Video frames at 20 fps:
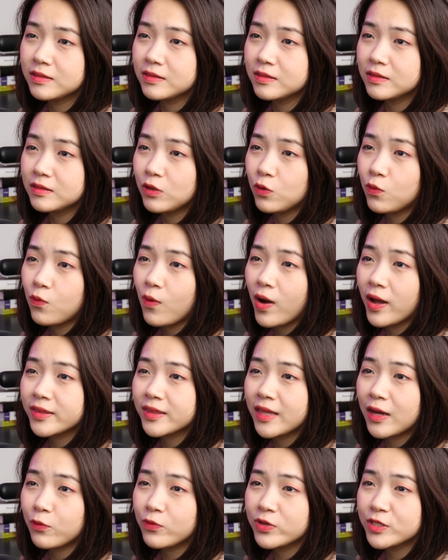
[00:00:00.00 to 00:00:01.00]
the one
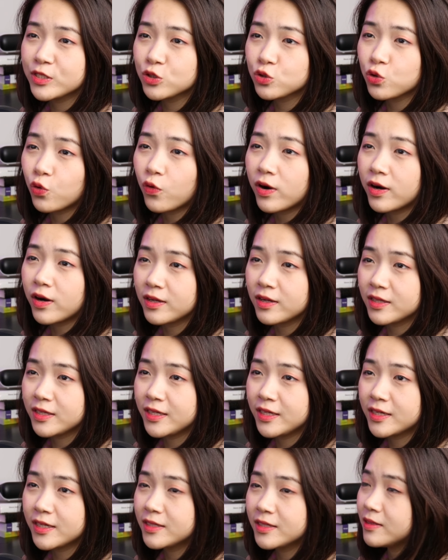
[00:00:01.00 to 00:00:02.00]
that we stored
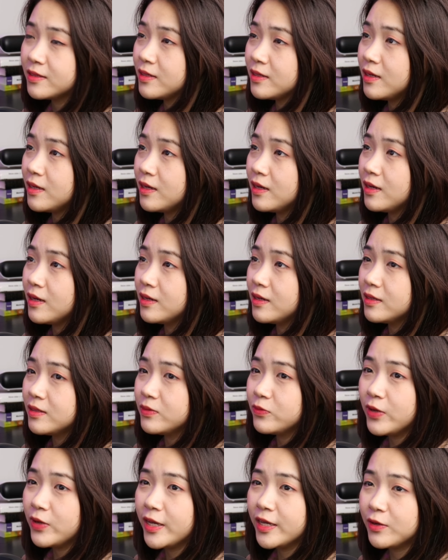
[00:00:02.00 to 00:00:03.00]
earlier.
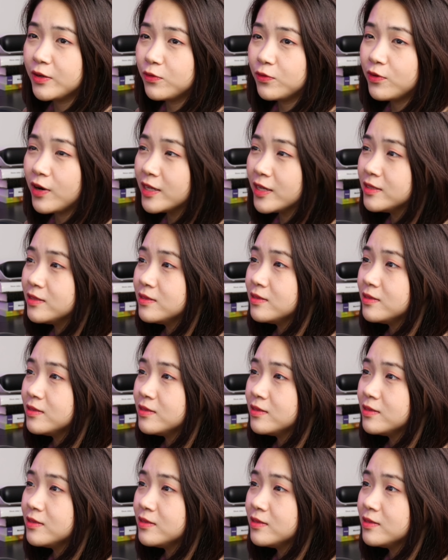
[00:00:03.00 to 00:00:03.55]
We hit run.